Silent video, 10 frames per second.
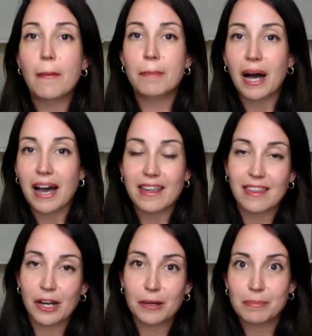by
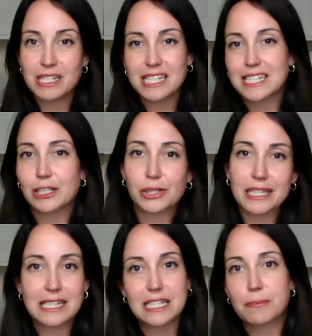their
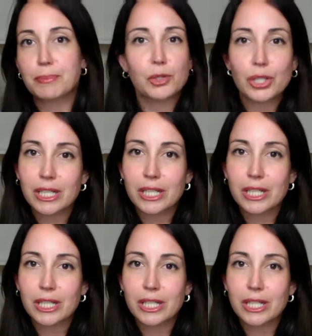mysterious
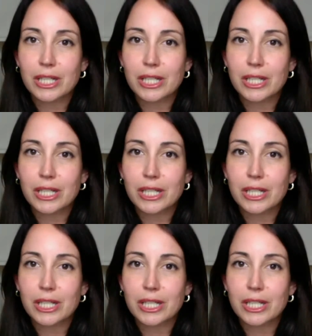billionaire